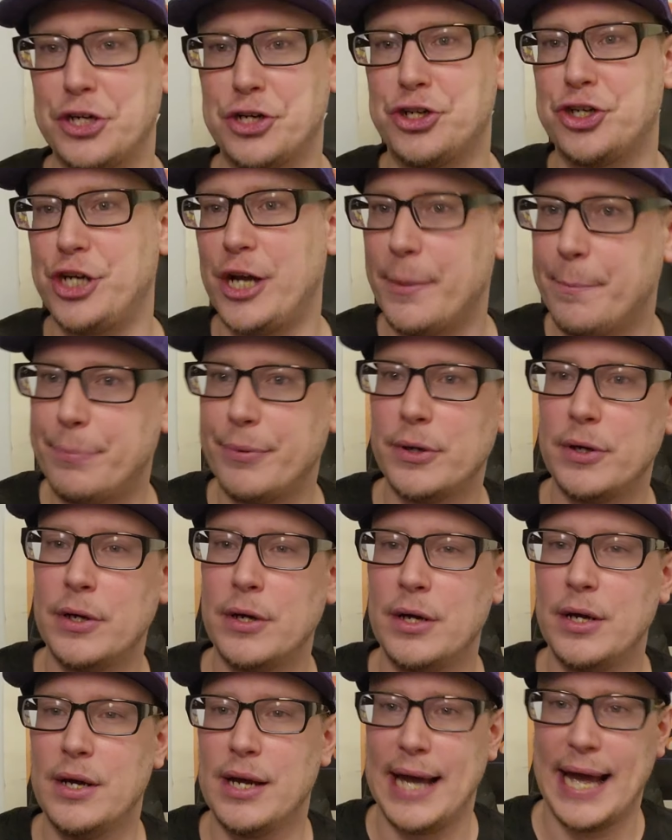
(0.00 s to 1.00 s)
the ship
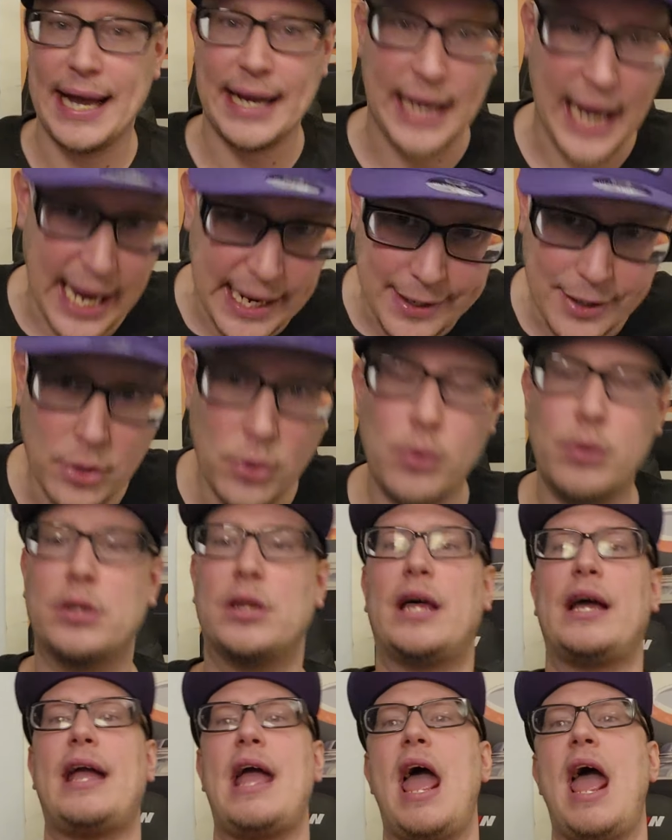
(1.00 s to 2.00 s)
and kind of going
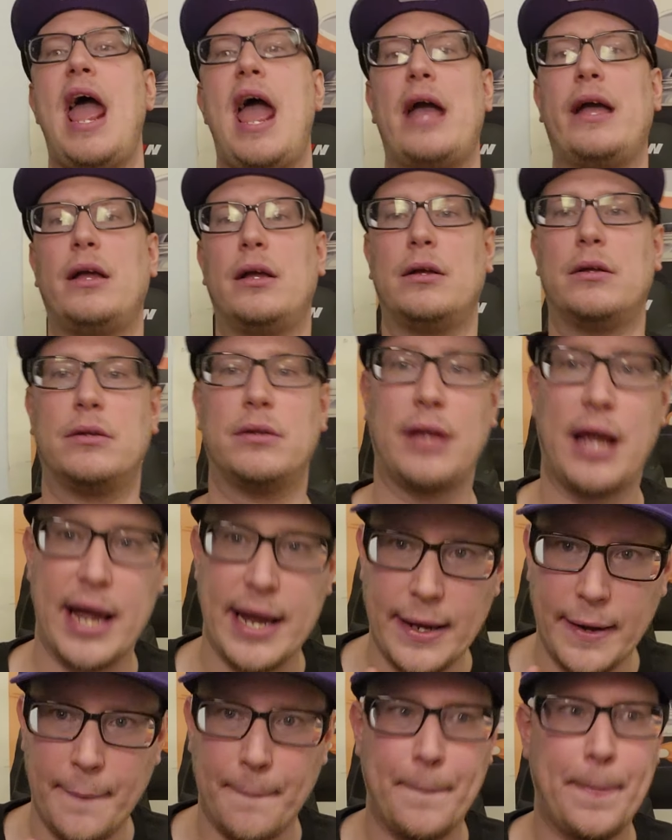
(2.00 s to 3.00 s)
like, hey,
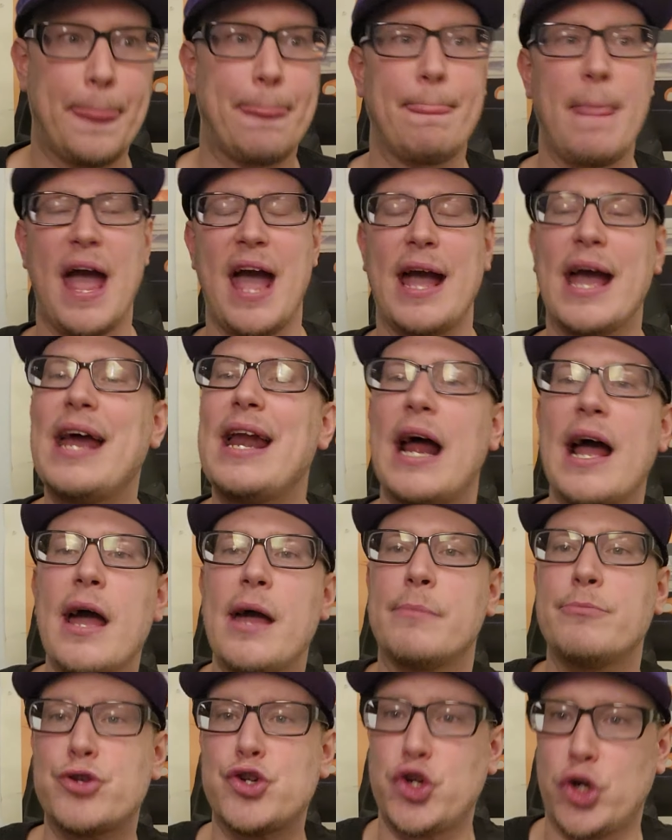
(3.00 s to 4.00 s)
like, hey, and
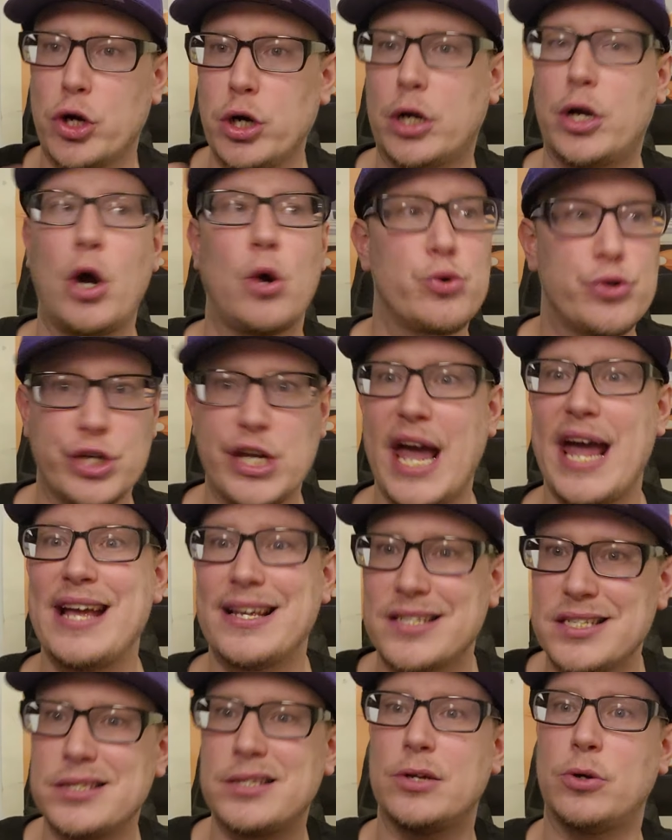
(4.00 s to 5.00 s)
I'm sure Coach K
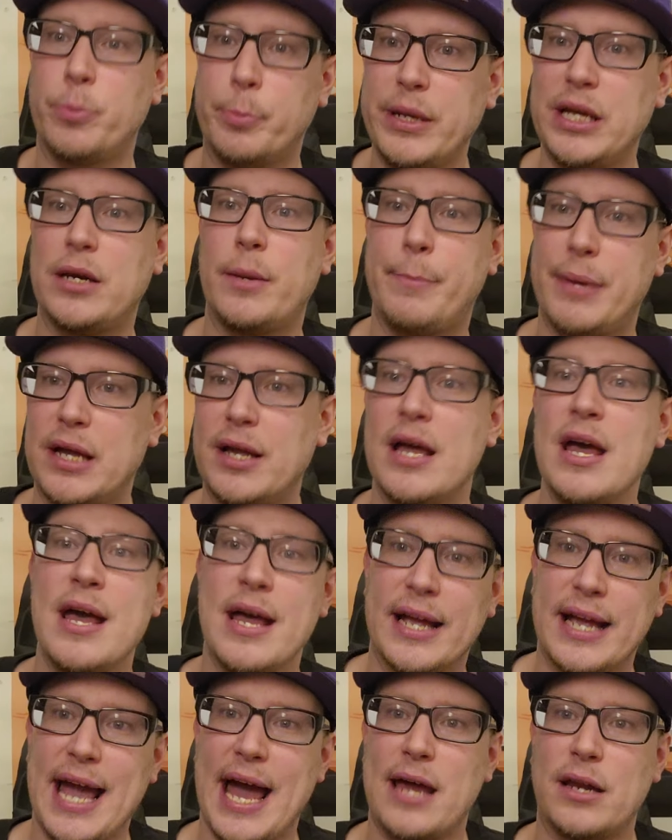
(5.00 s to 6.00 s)
is still being a big
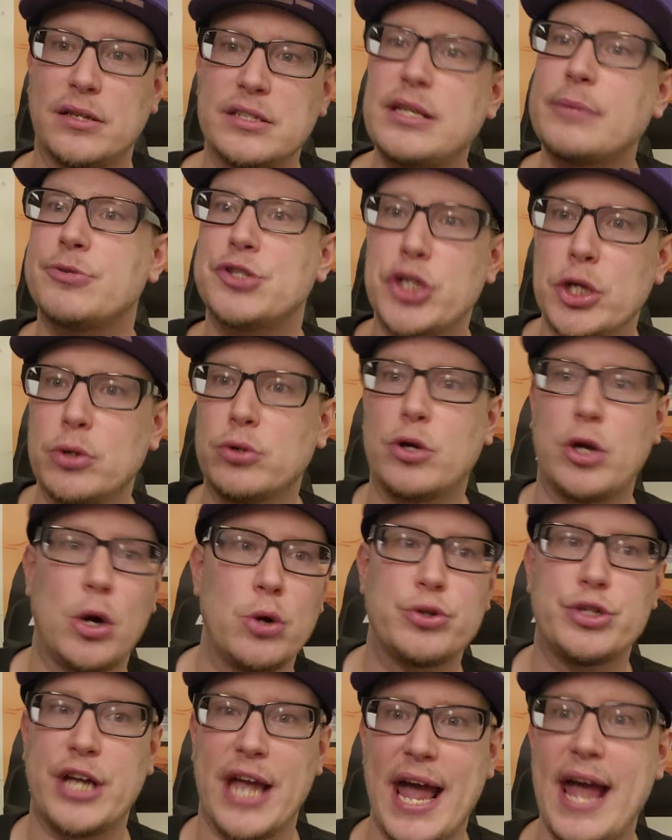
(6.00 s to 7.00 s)
catalyst. I'm sure
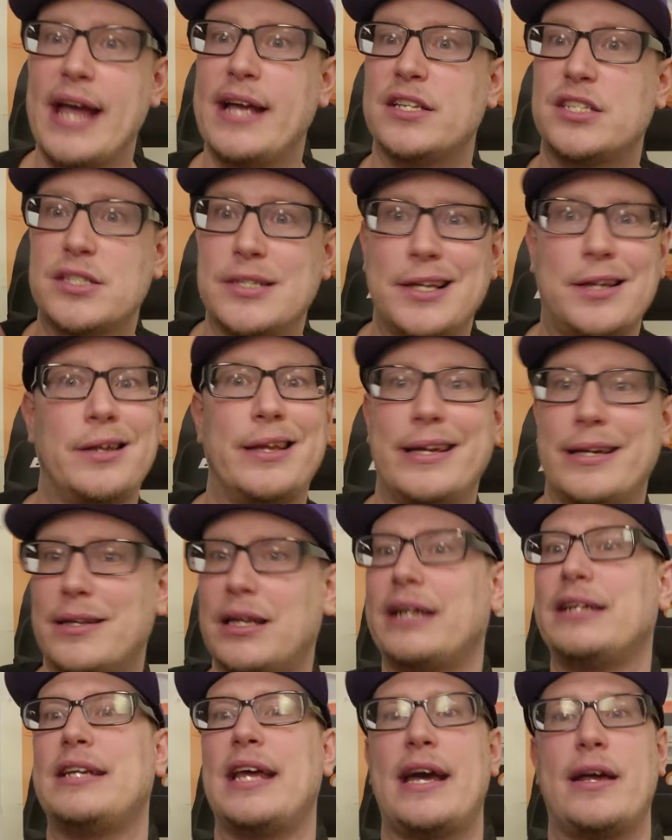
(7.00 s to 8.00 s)
Coach K is still in
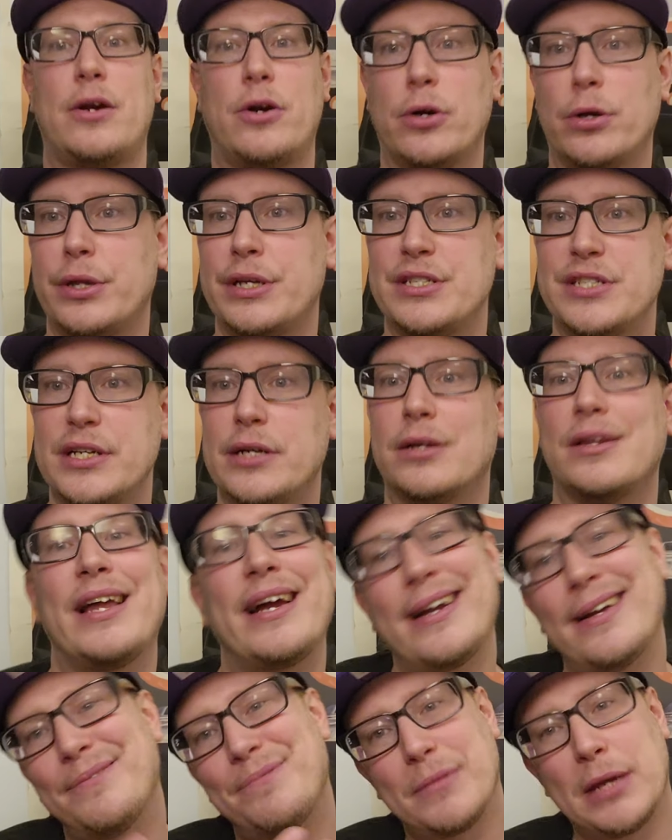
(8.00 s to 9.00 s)
like Dan Hurley's ear.
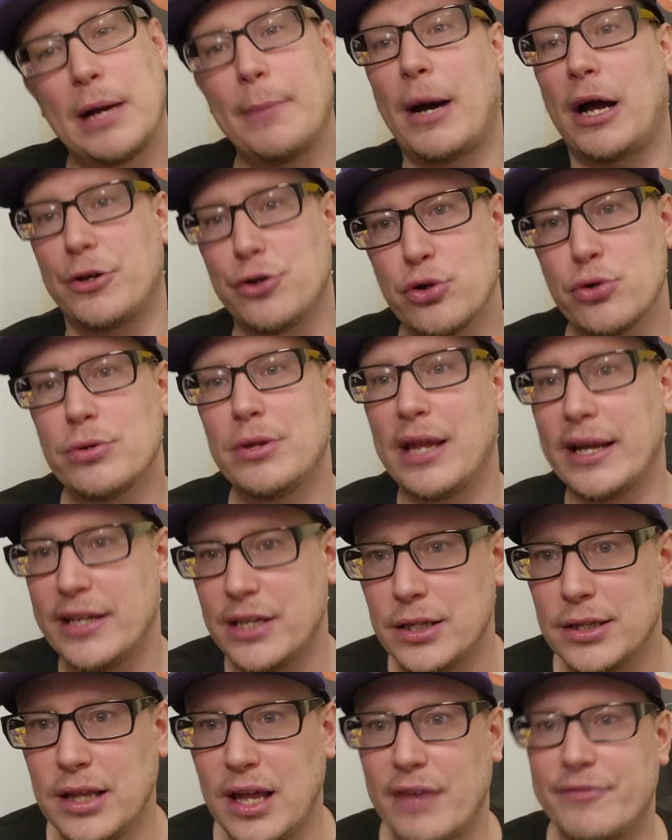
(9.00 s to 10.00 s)
Like, come on, dude. Like,
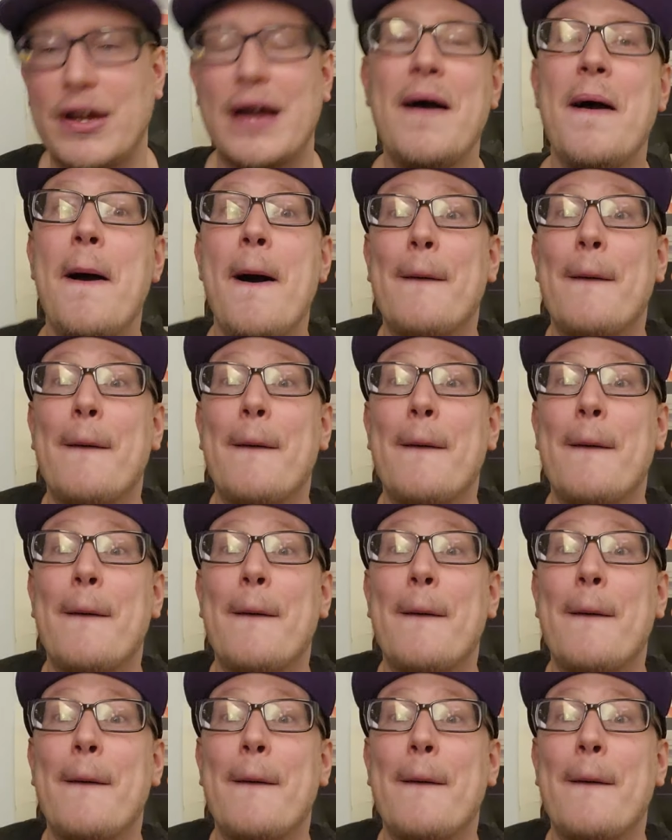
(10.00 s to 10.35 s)
you'd love it.